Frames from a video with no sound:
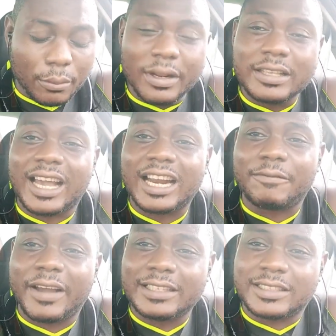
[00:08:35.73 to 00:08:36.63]
please
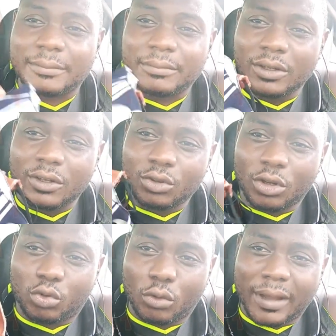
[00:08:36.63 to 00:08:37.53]
advise them
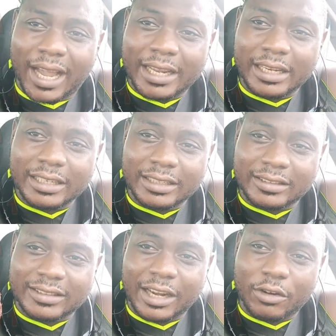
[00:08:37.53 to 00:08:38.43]
not to buy
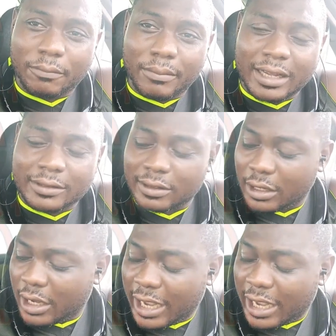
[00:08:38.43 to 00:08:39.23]
this kind of masks,